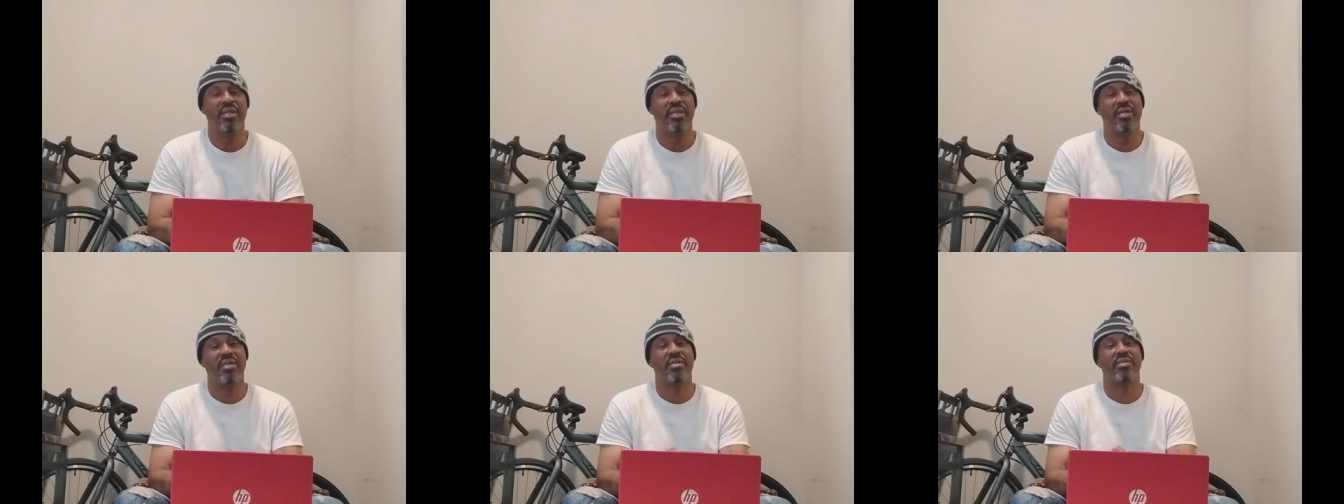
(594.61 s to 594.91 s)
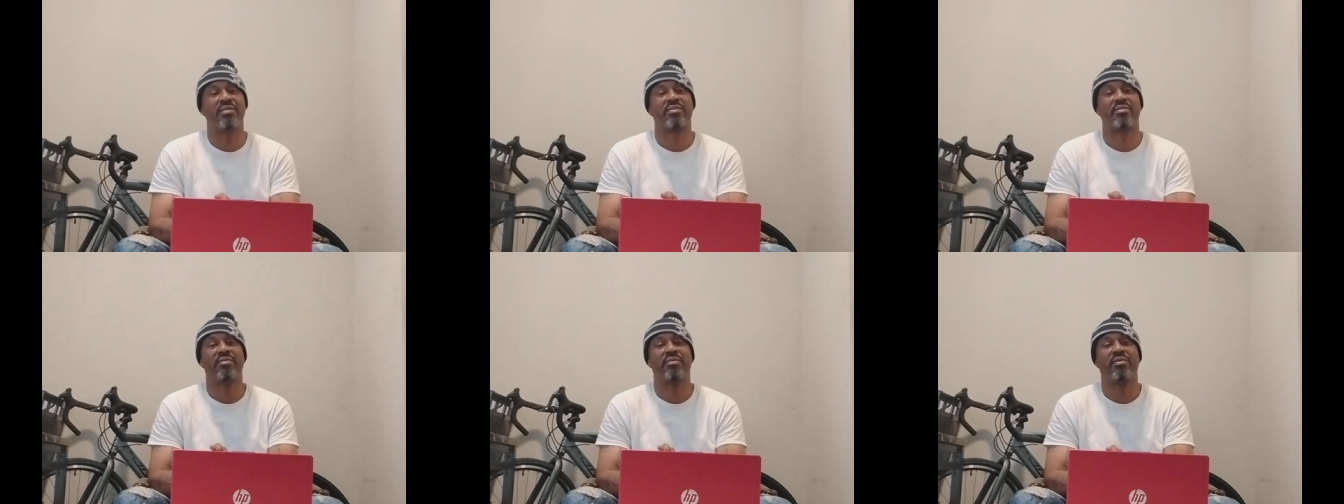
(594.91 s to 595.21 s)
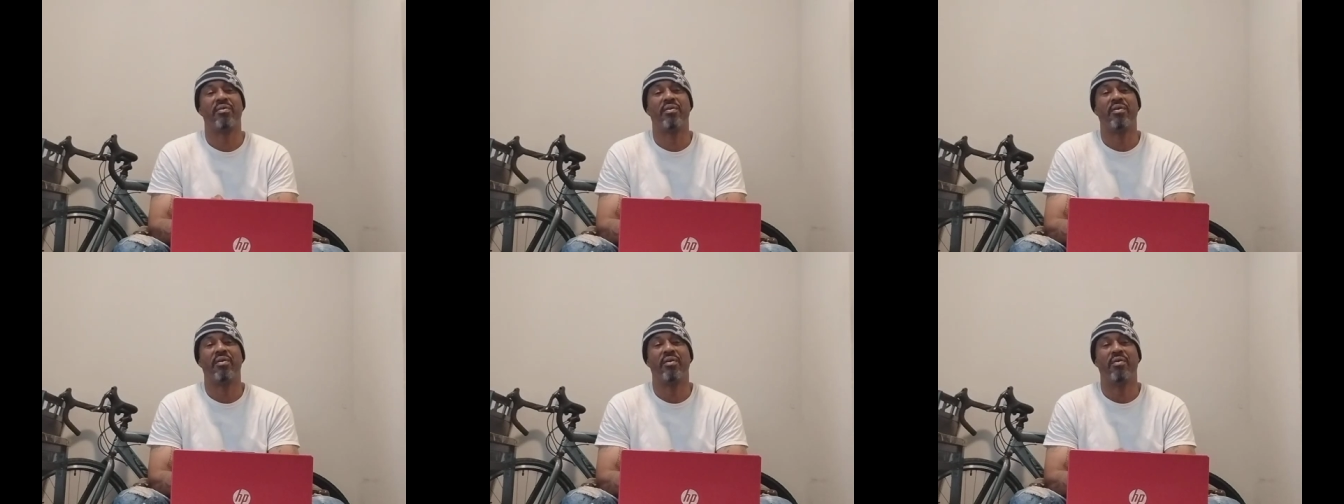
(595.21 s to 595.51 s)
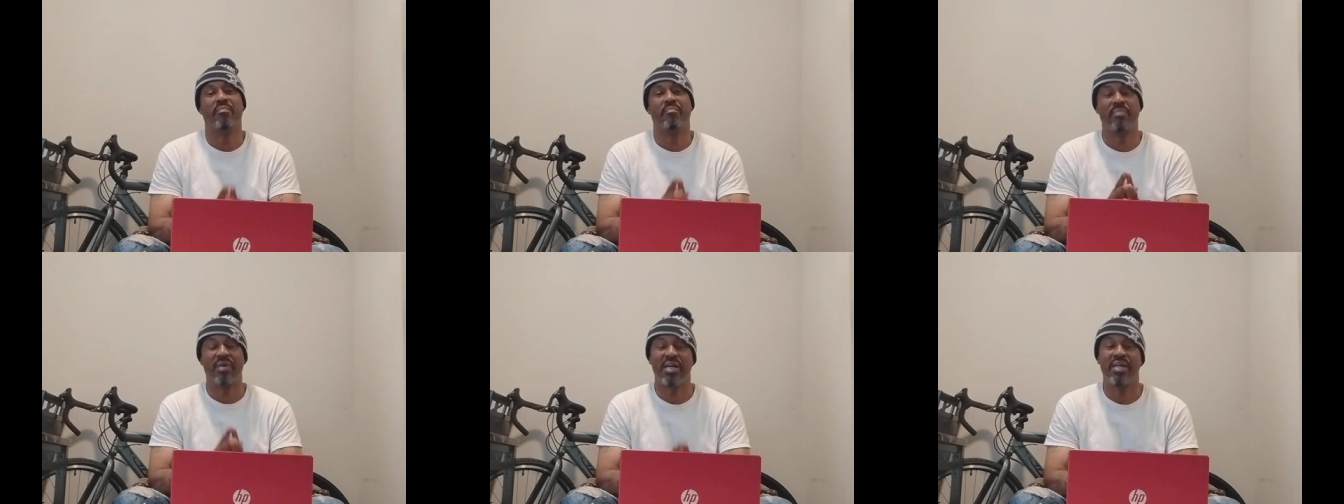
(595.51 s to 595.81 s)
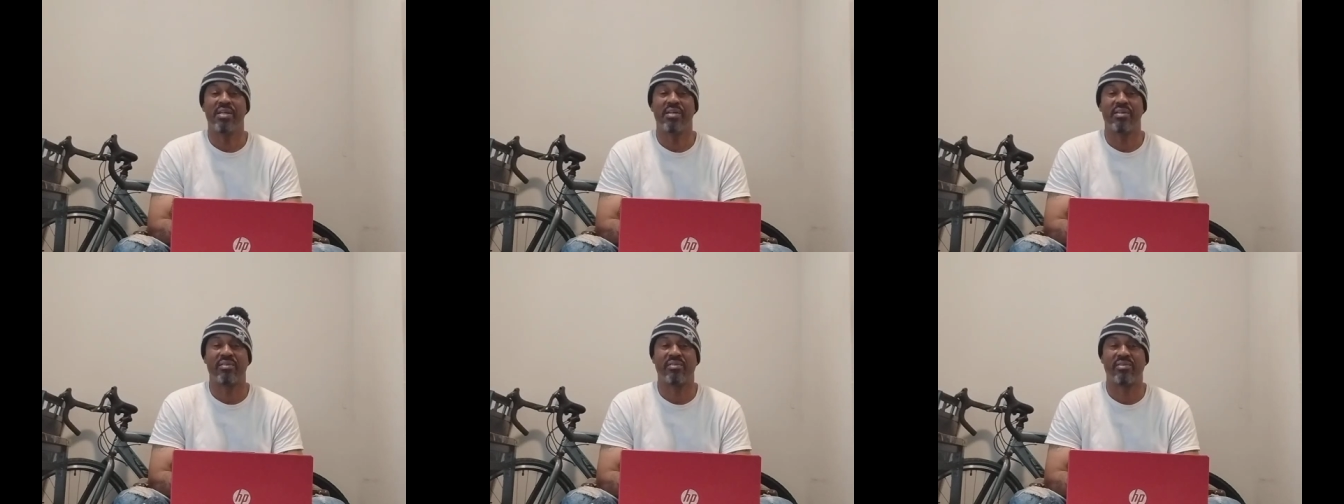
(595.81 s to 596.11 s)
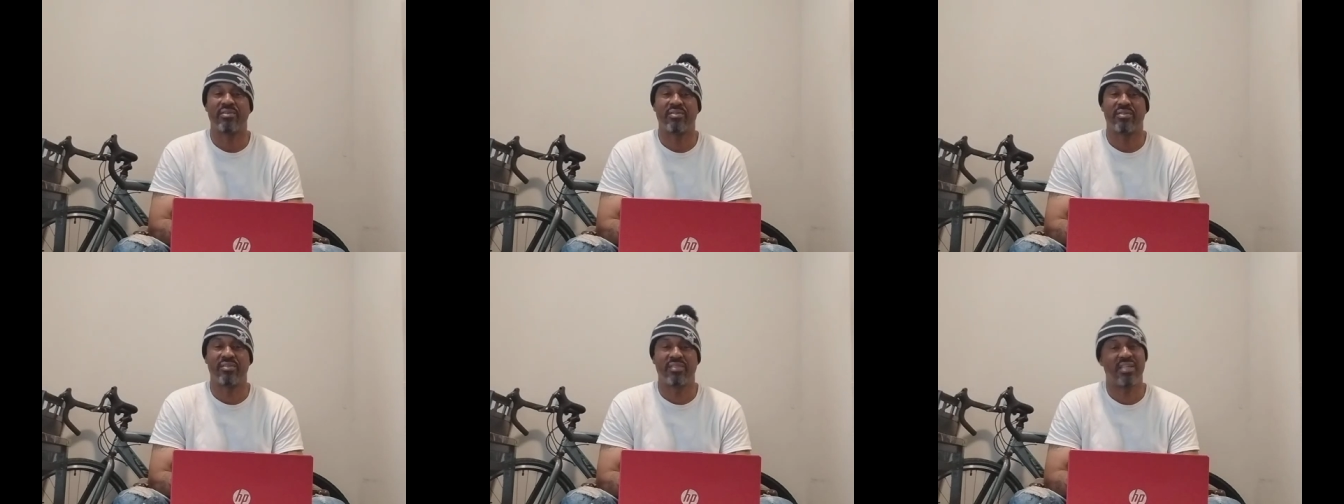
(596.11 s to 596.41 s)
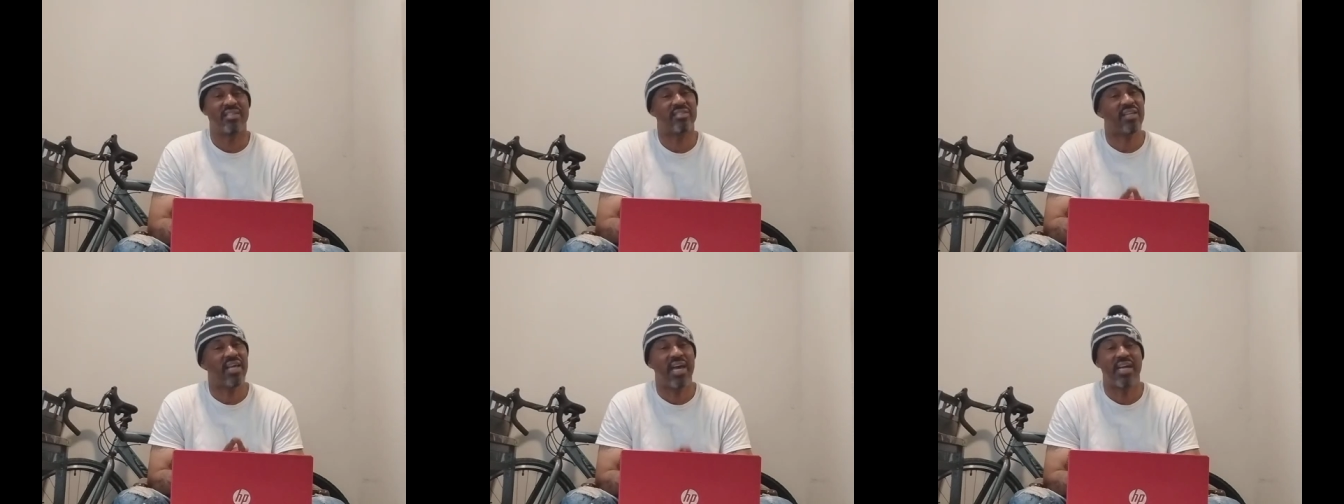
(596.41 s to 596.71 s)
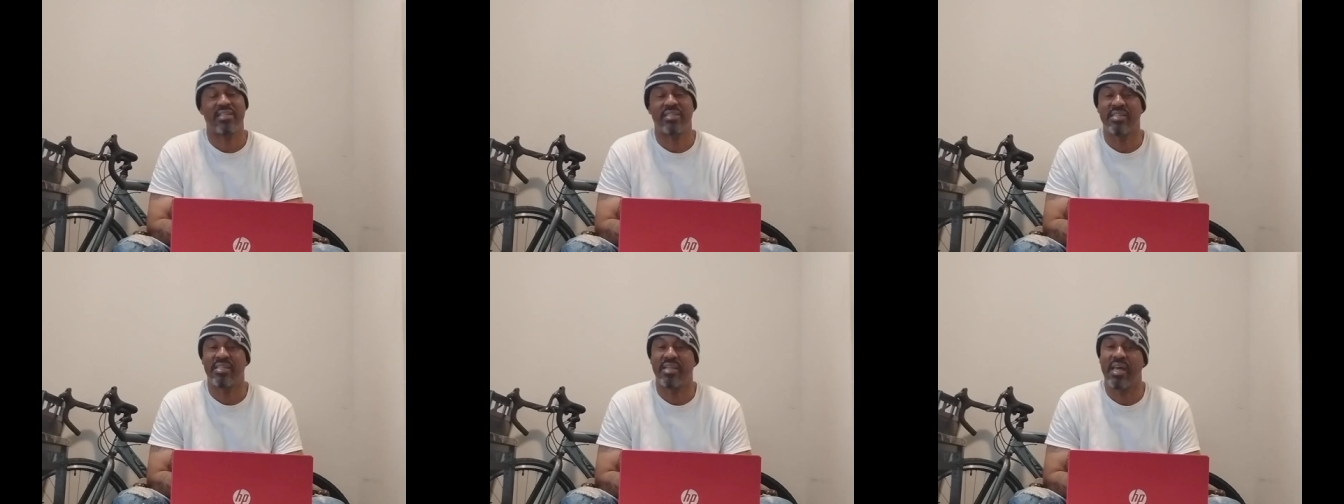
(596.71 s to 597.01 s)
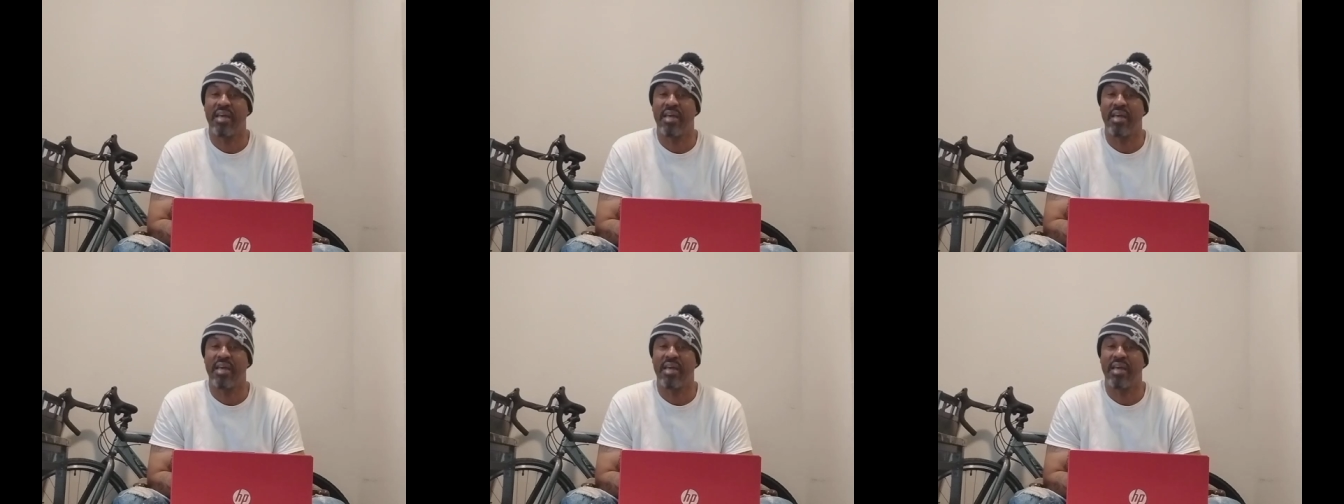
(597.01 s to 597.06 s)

is males that's acting